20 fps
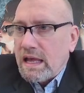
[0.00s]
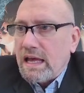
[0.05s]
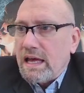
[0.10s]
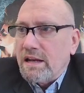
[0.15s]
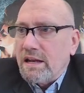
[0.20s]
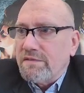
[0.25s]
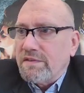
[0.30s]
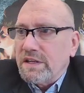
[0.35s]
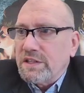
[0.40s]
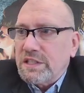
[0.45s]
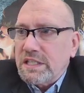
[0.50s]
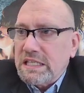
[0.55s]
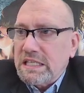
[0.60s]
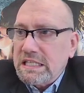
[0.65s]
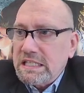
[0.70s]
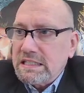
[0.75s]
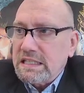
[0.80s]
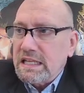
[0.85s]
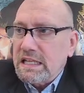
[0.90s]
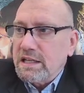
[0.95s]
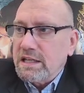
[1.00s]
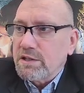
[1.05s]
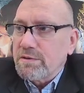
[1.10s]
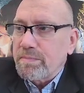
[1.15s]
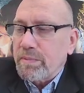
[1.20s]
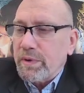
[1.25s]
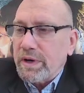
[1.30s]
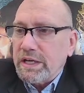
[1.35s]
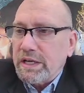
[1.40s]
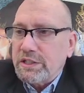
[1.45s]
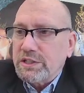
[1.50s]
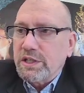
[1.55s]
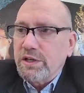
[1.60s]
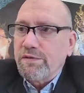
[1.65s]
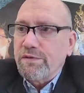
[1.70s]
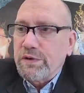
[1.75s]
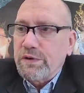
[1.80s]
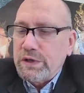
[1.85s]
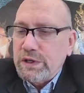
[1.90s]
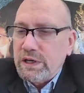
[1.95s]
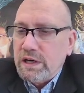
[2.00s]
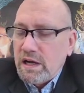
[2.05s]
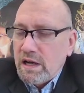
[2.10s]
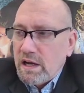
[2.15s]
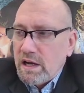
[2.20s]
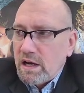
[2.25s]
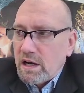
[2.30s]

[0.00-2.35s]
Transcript: and eventually he's an inspiration for